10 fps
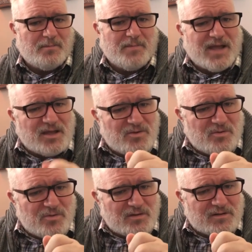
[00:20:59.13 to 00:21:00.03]
Make a
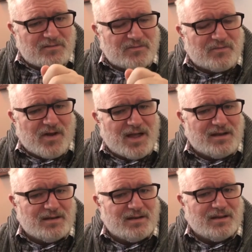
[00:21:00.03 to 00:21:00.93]
new
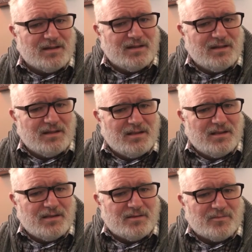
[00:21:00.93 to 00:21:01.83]
friend
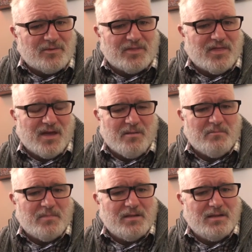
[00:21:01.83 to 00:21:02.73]
with
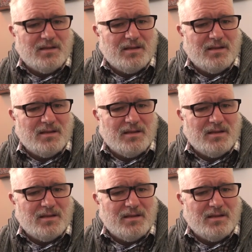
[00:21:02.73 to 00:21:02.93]
them.